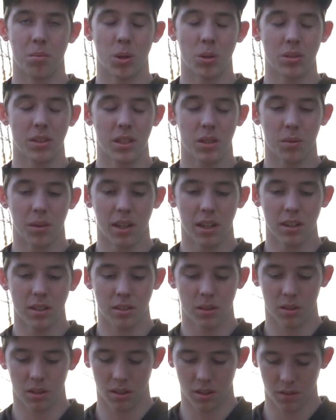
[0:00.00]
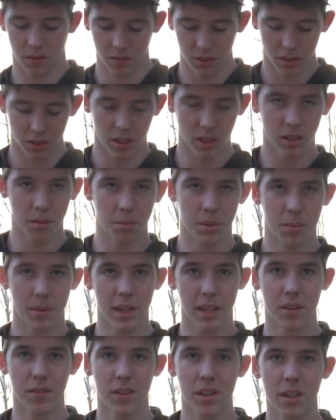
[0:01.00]
posted in a while, so it feels good to be
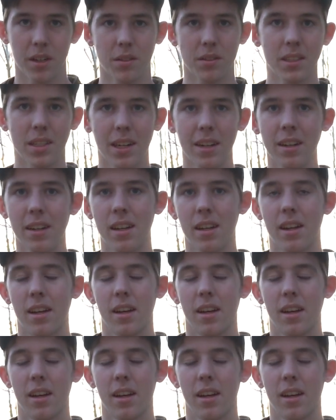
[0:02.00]
making videos again.